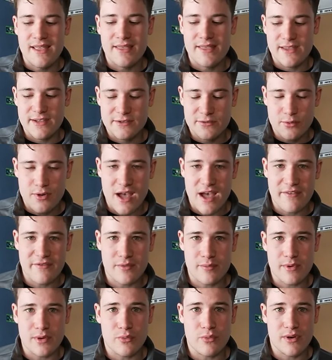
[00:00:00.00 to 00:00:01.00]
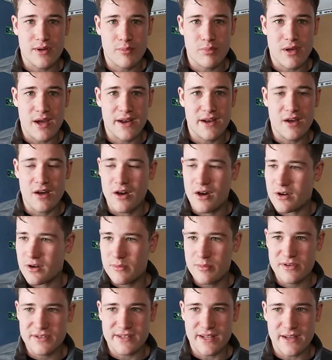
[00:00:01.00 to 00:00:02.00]
this will have to be reapplied
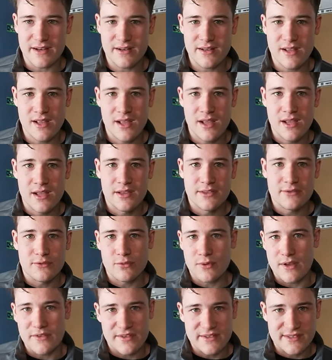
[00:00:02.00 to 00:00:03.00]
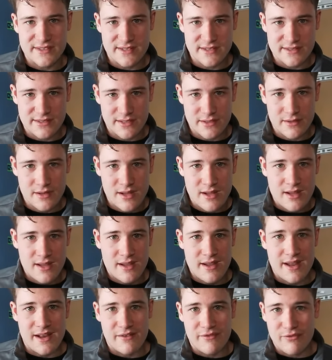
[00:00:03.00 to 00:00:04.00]
100% throughout the season.
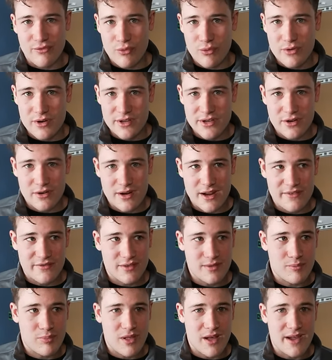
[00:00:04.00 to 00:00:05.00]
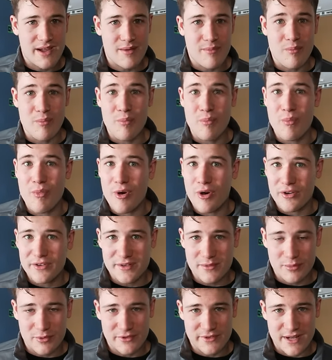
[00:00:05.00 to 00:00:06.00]
In Florida, you're gonna have to apply it
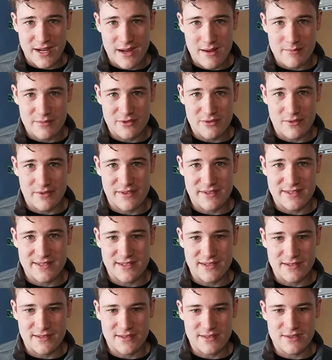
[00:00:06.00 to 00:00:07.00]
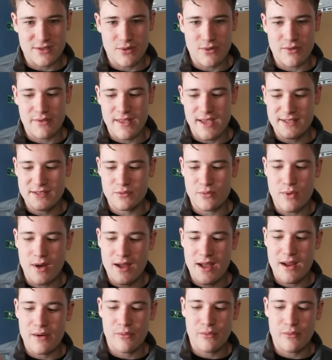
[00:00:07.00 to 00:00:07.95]
multiple times throughout the season, so that's why I